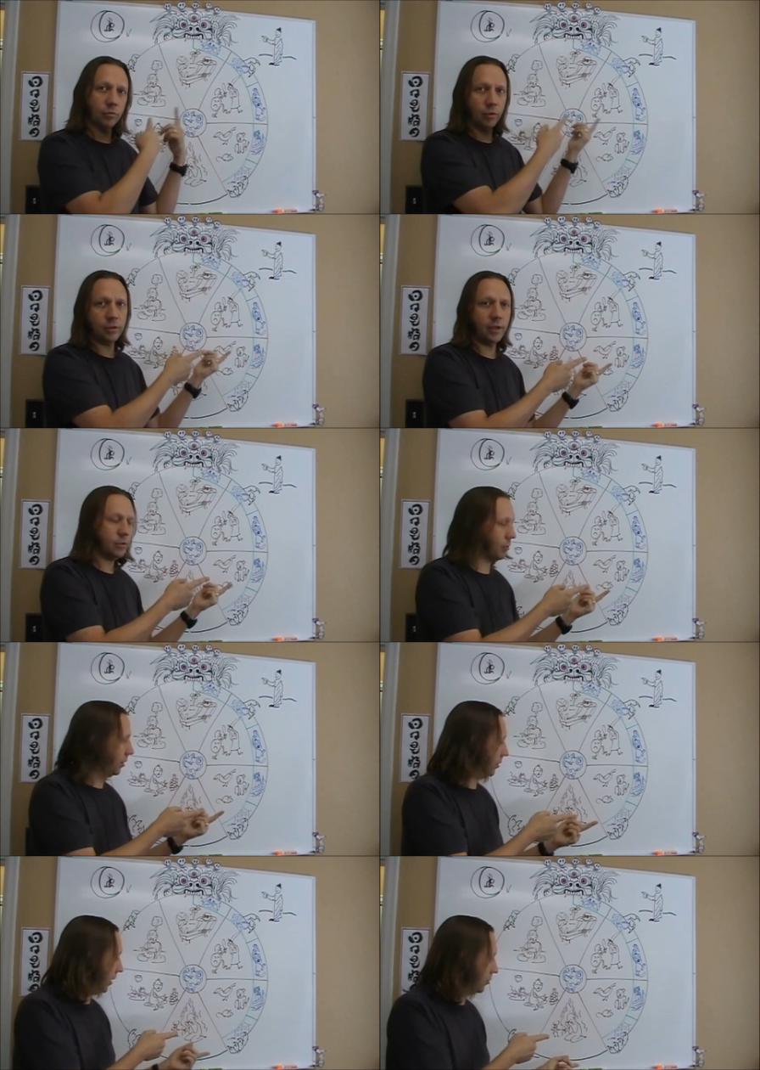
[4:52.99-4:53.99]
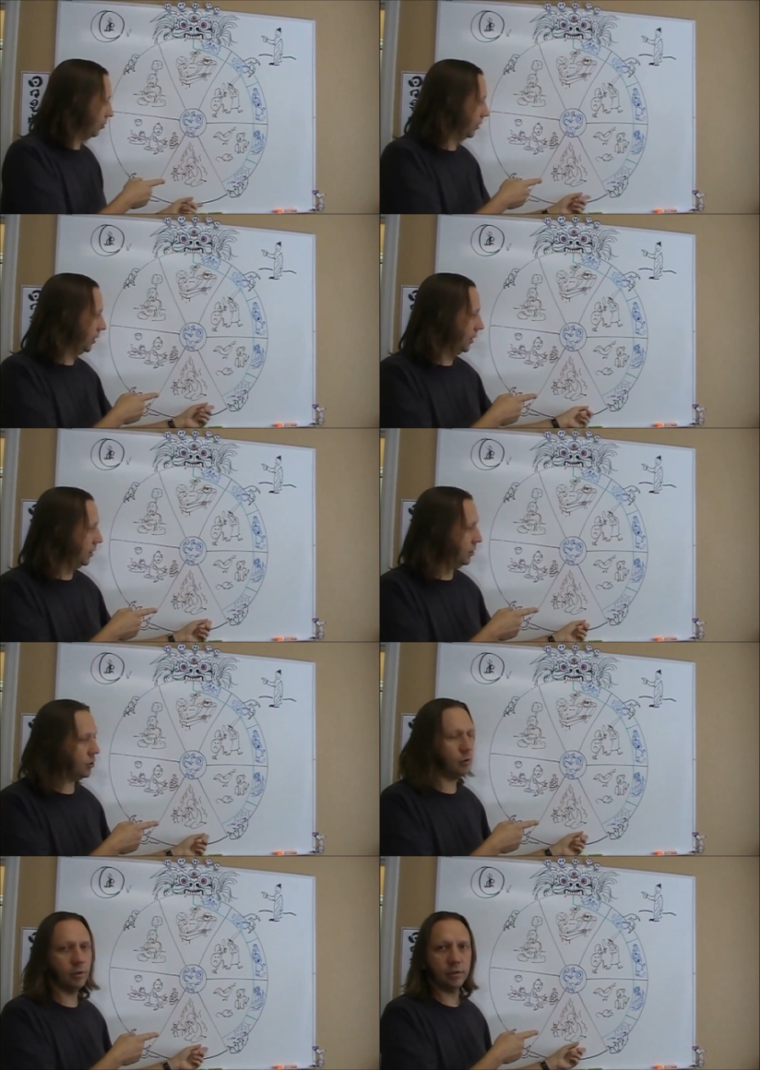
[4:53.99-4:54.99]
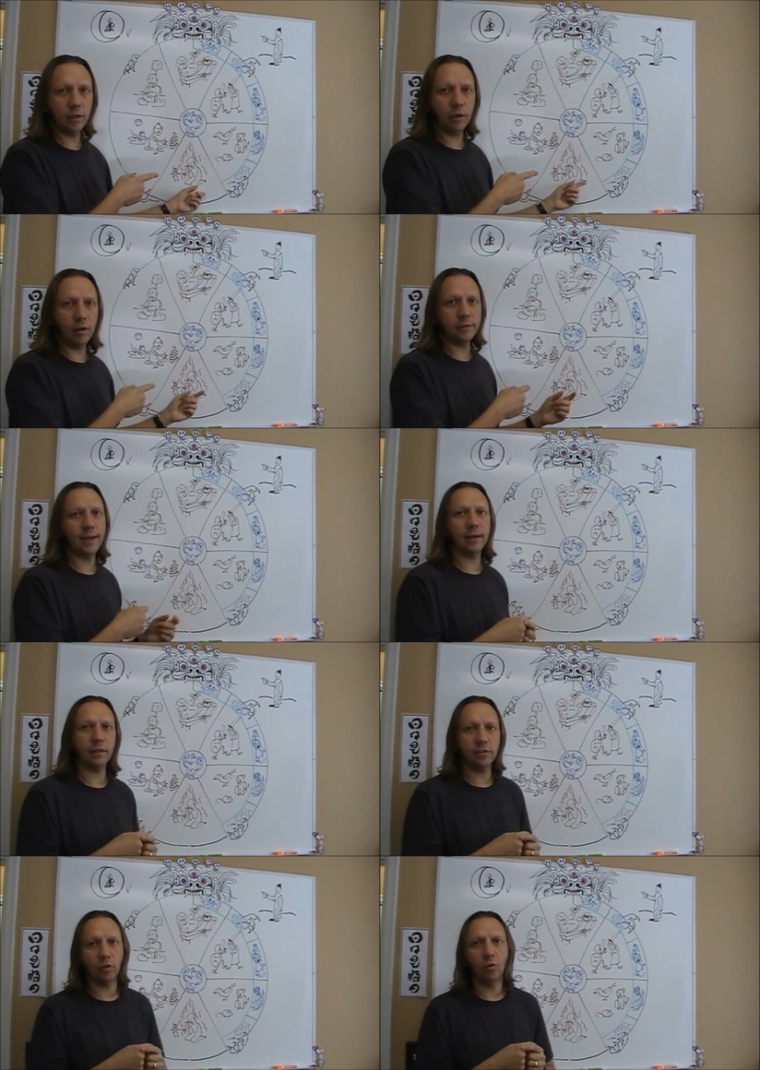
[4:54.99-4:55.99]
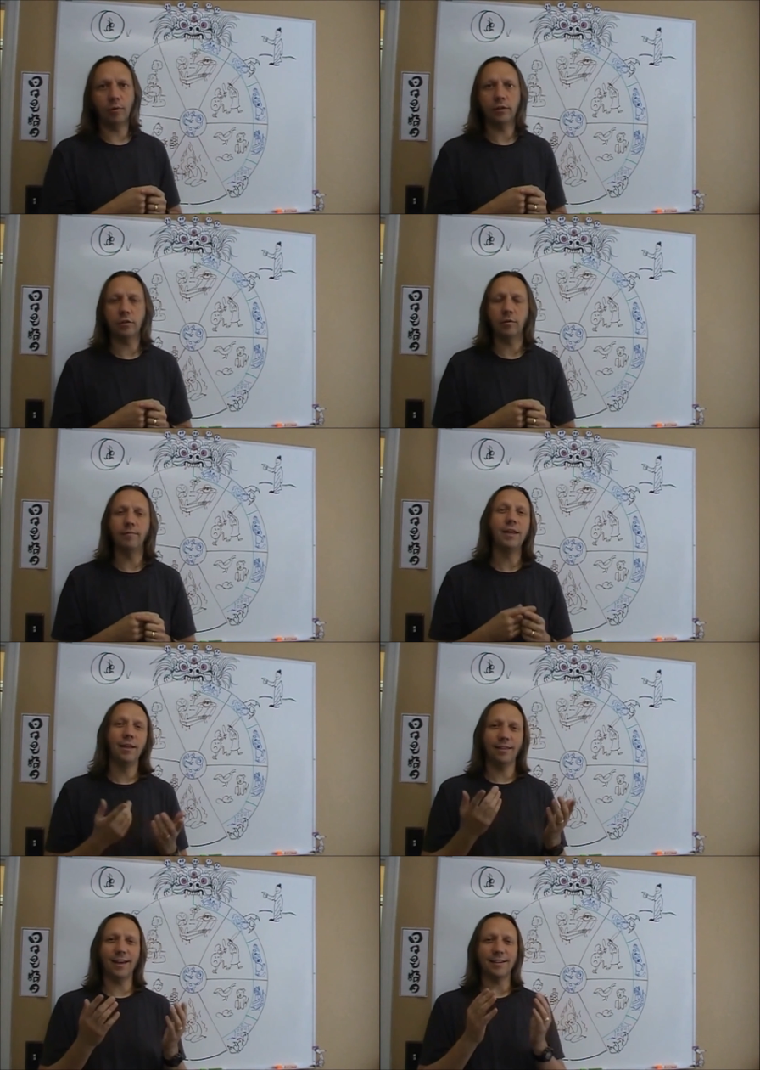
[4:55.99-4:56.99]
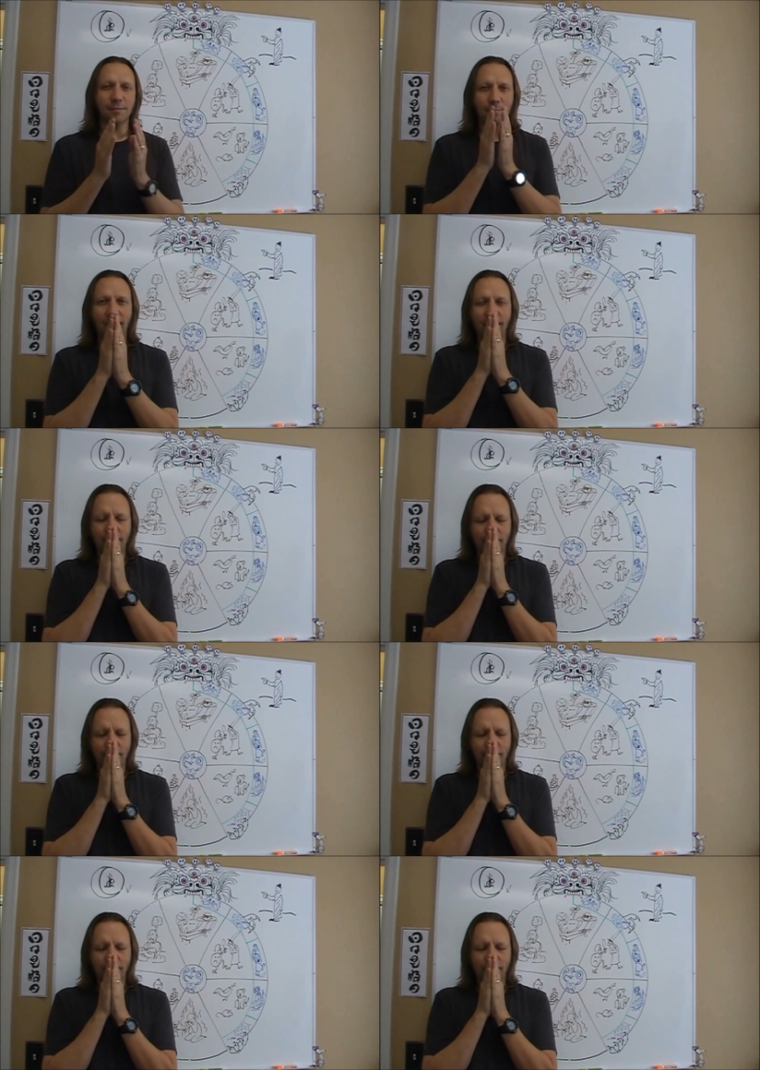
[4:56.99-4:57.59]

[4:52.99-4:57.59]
Watch the next one. The next one we're going to get into is contact. That's a cool one too. Thanks. Bye.